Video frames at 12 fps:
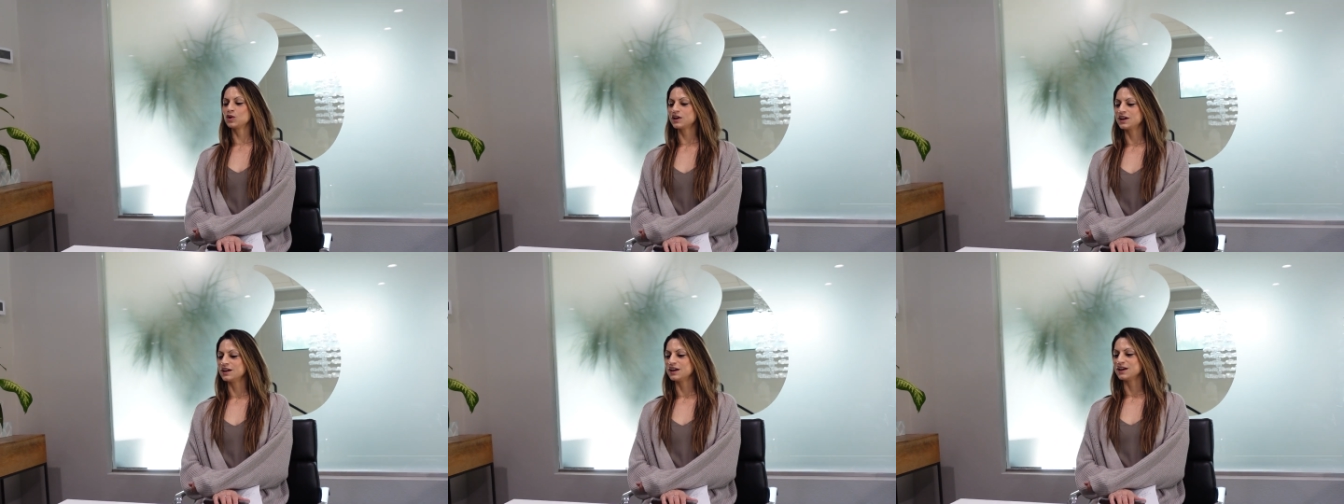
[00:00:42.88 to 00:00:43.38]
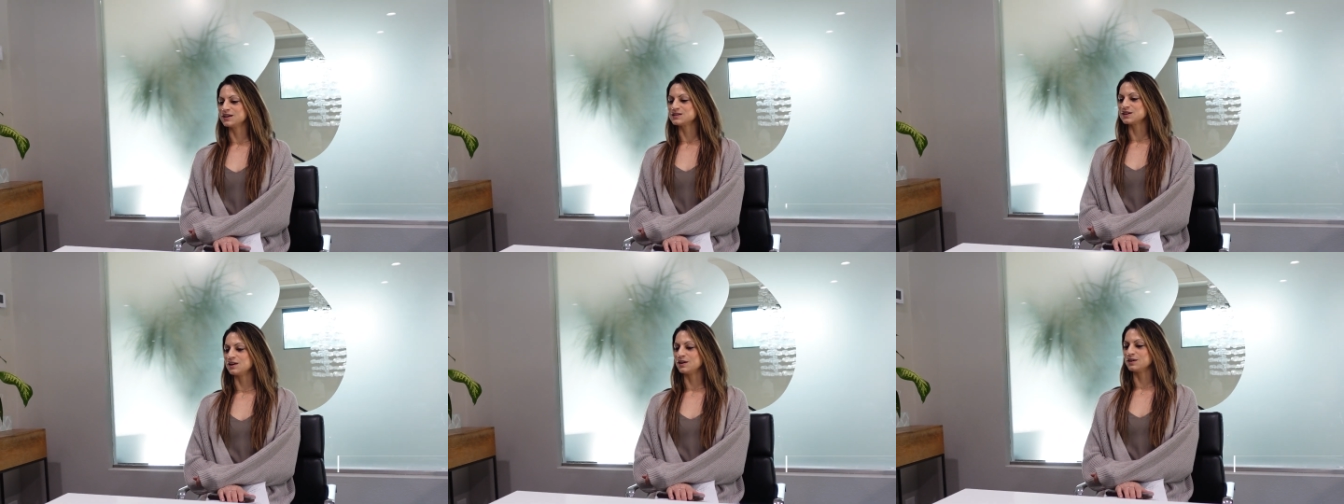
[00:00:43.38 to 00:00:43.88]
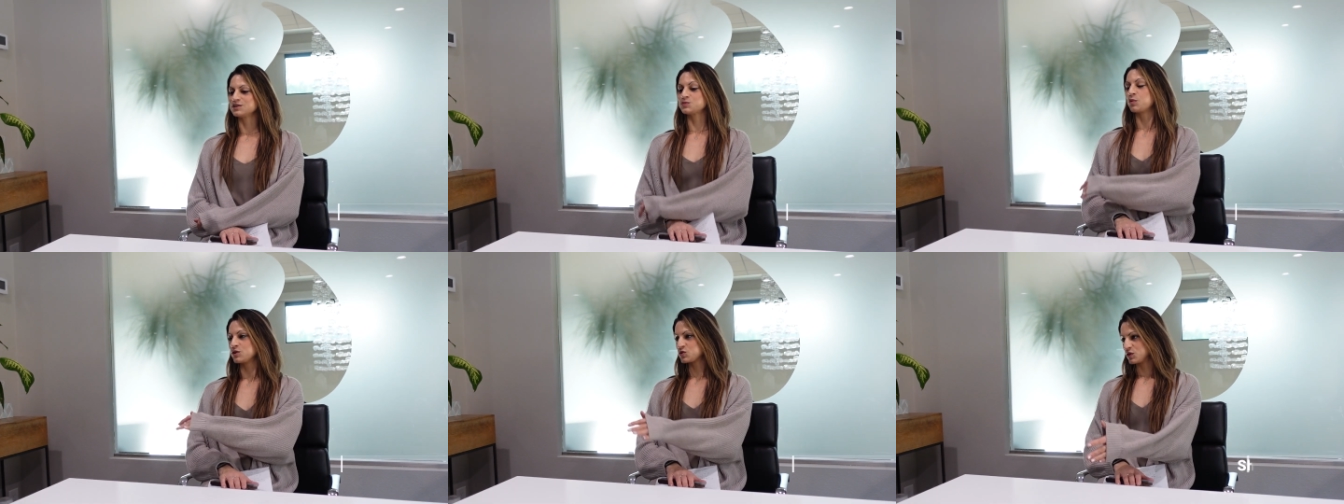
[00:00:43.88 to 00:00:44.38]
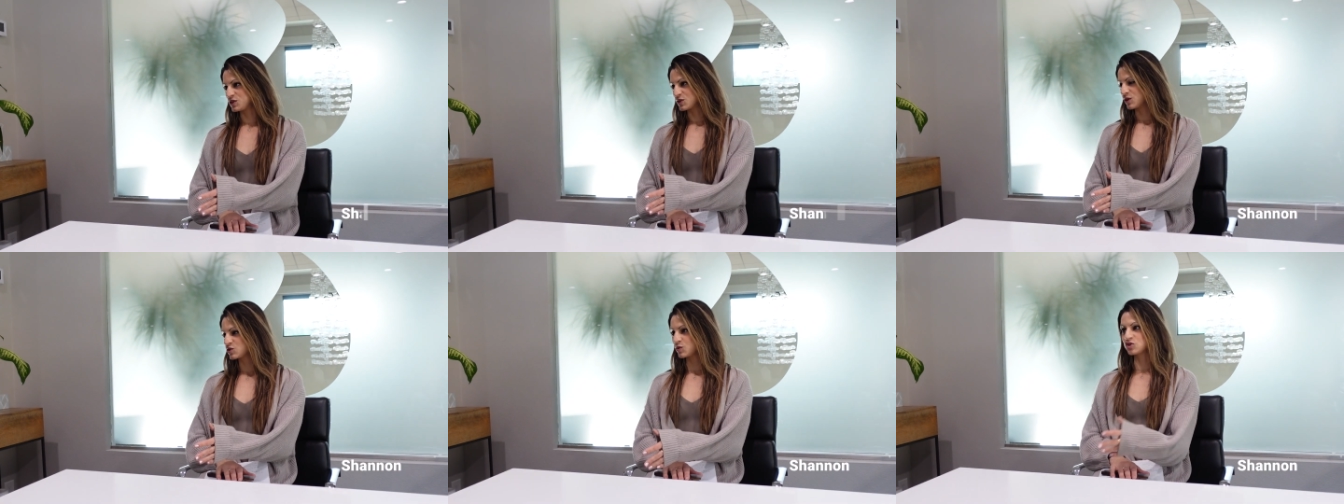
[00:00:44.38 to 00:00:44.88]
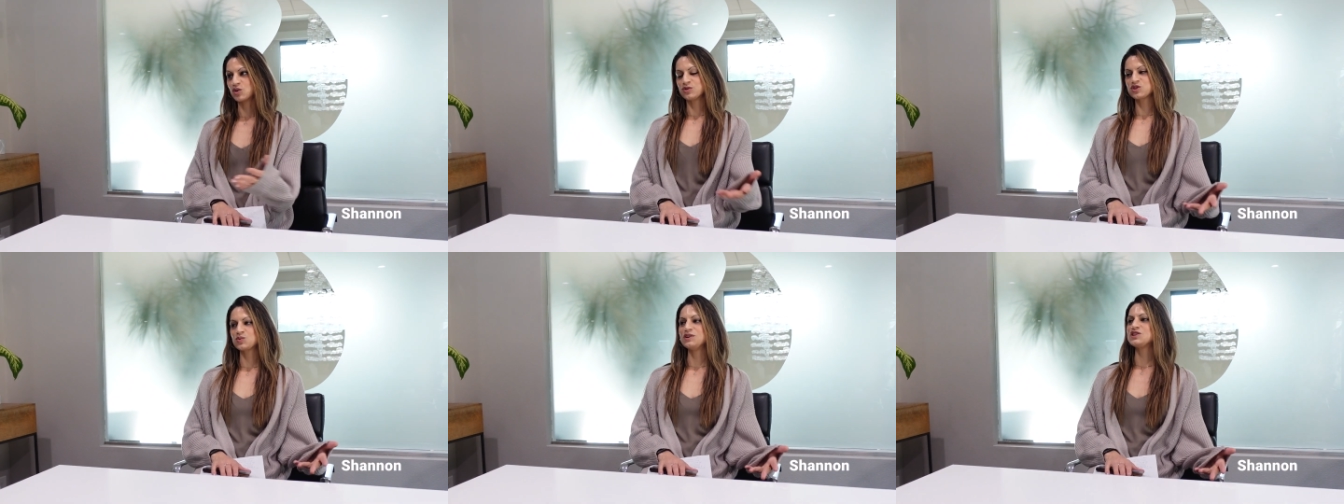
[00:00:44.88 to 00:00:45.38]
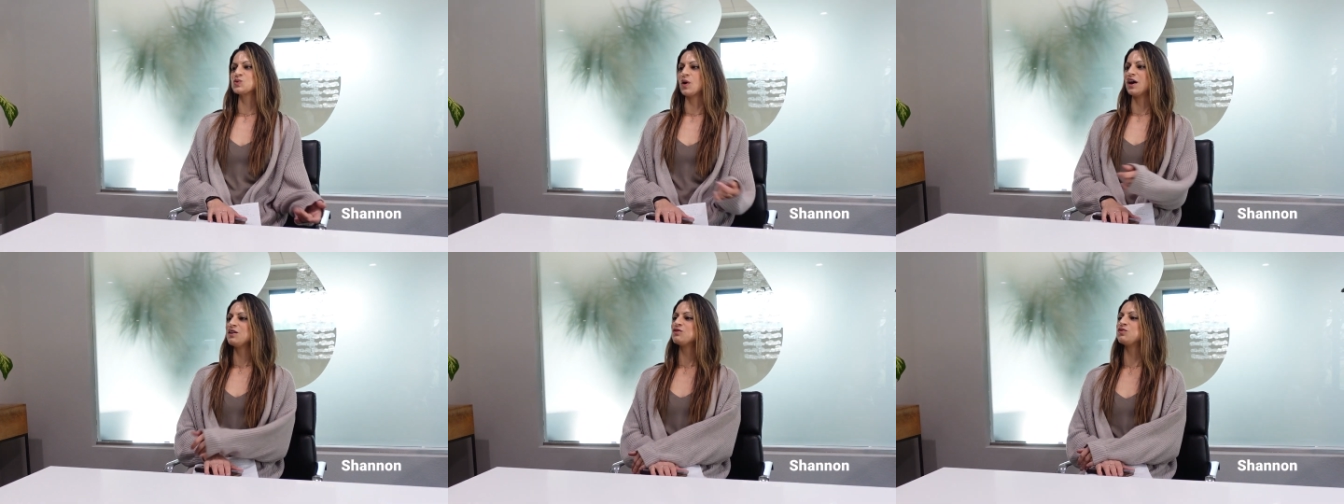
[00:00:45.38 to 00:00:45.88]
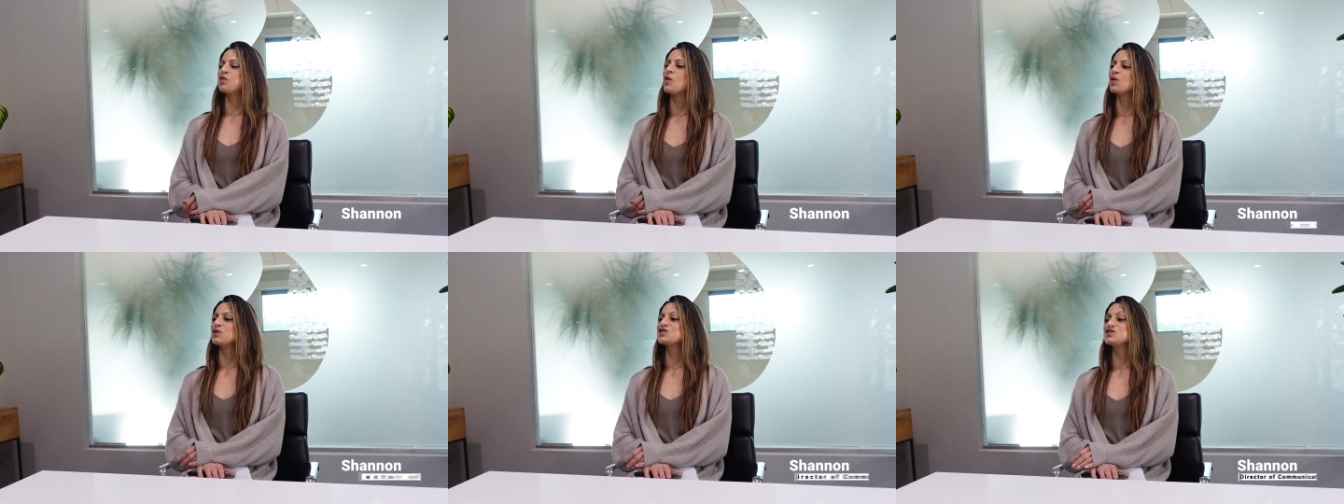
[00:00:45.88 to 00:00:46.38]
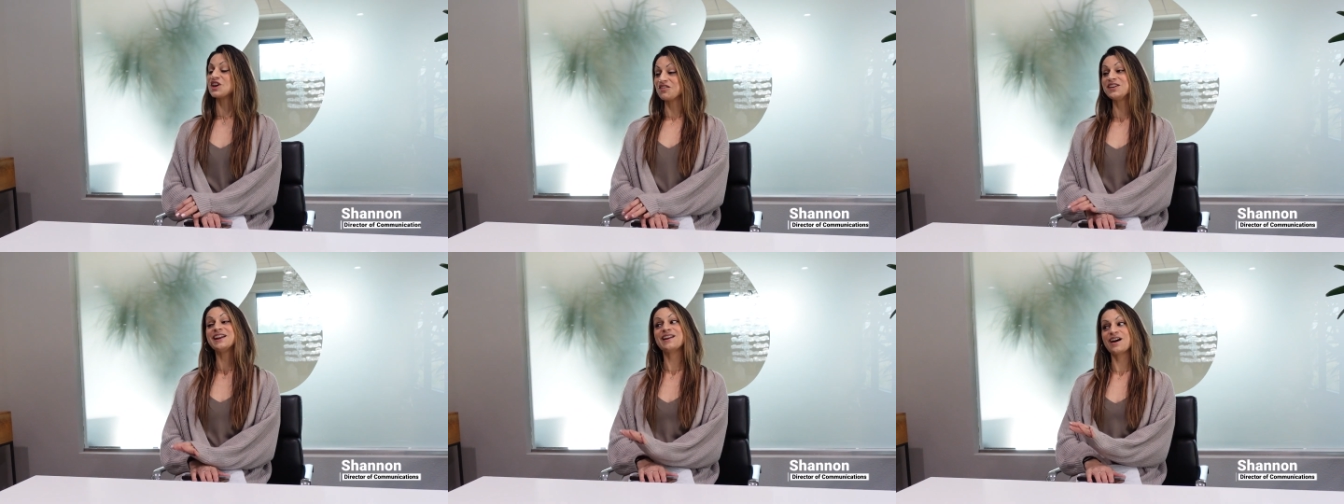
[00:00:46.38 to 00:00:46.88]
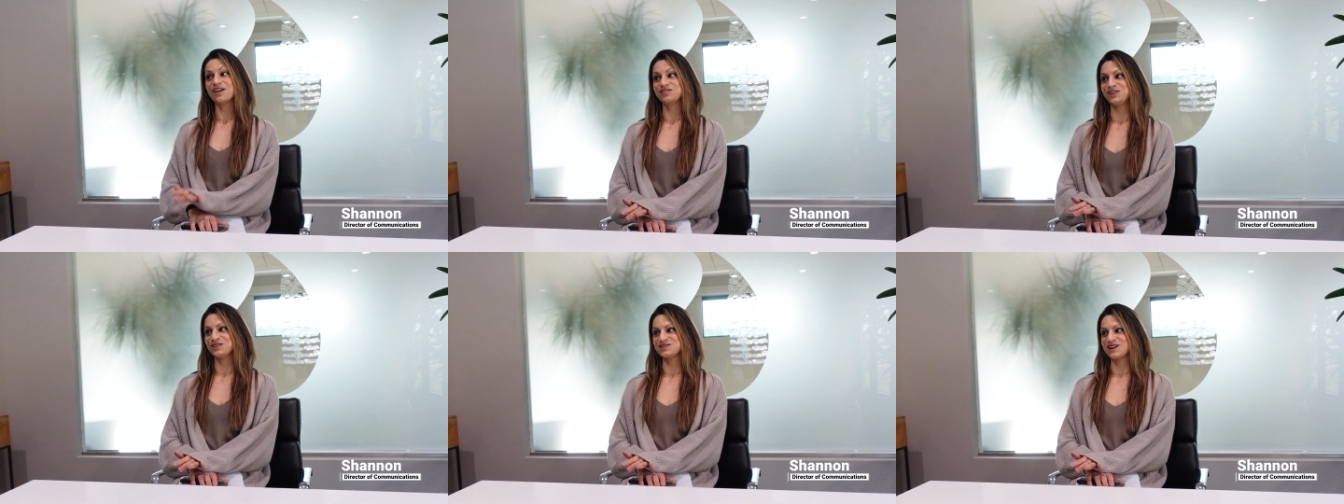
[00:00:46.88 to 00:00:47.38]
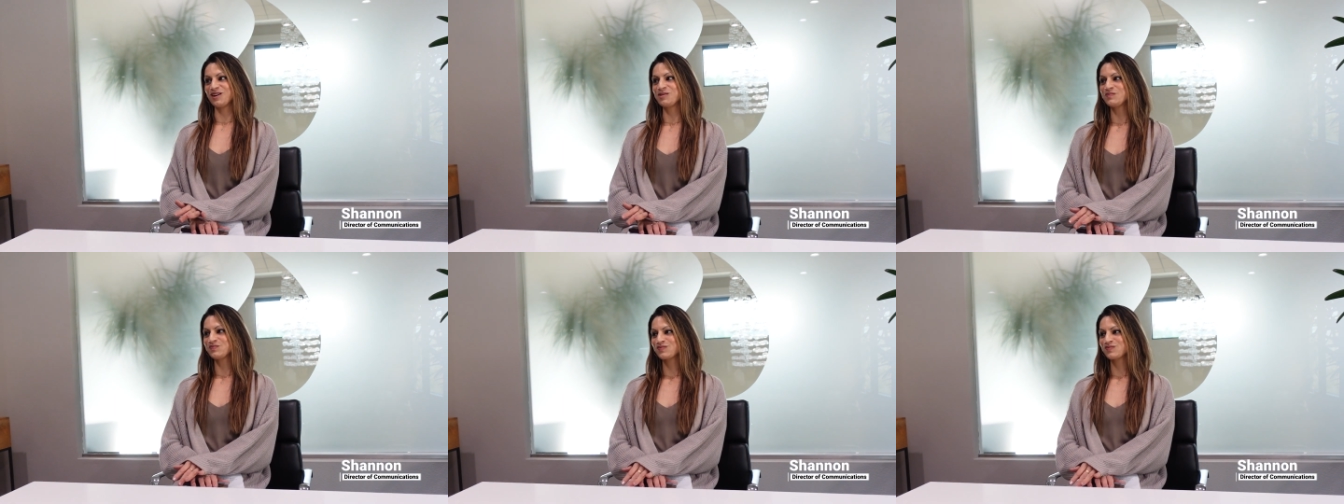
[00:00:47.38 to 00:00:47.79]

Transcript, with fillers: working at uh, Sports Research, which owns Sweet Sweat, for seven and a half years now.